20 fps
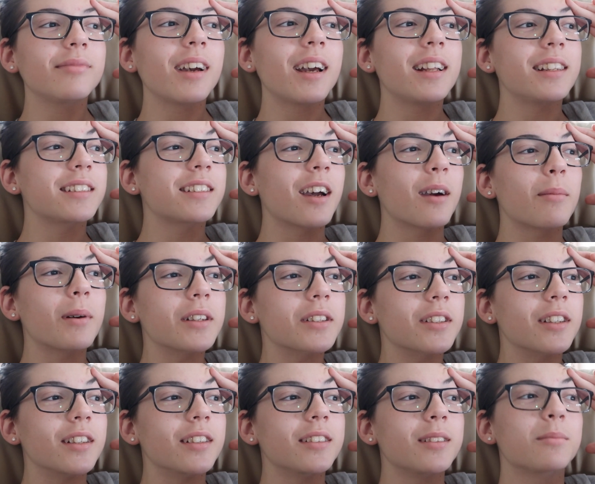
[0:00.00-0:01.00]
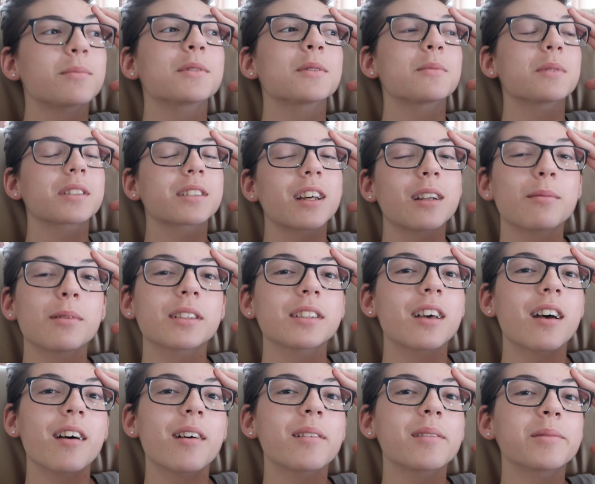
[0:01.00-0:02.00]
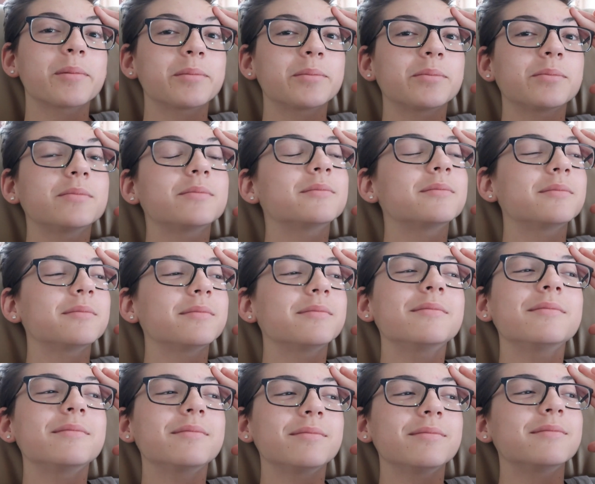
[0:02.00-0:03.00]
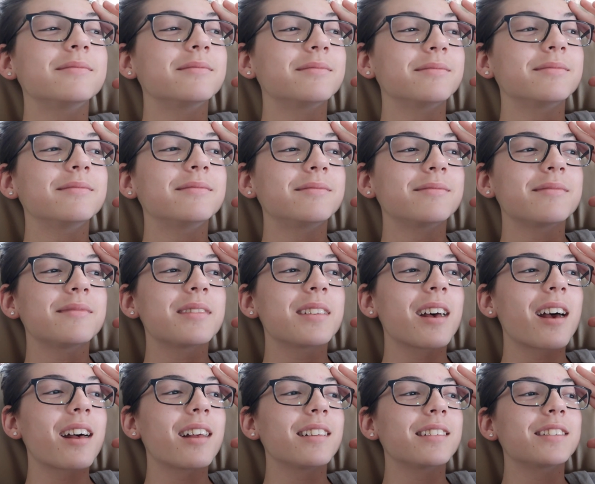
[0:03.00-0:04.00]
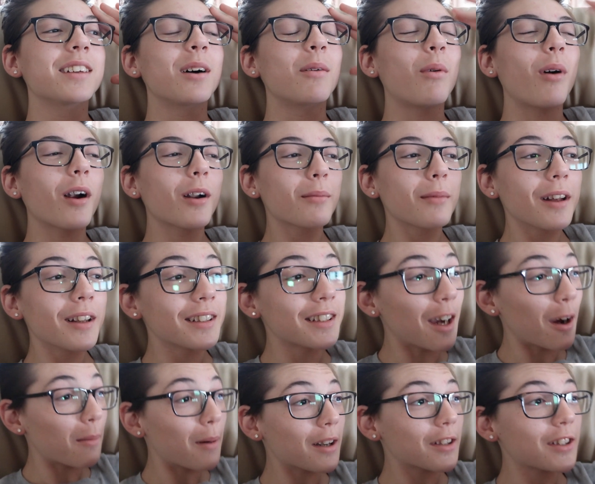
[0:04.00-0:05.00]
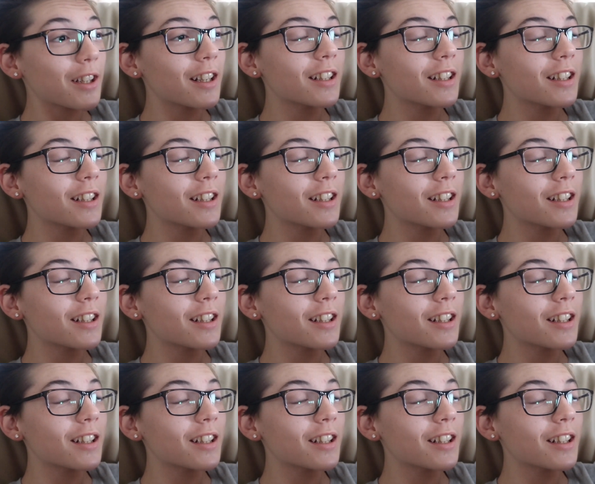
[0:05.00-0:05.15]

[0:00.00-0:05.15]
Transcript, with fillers: And Sour Patch Kids. I'm super excited about that. And what? the watermelon sour patch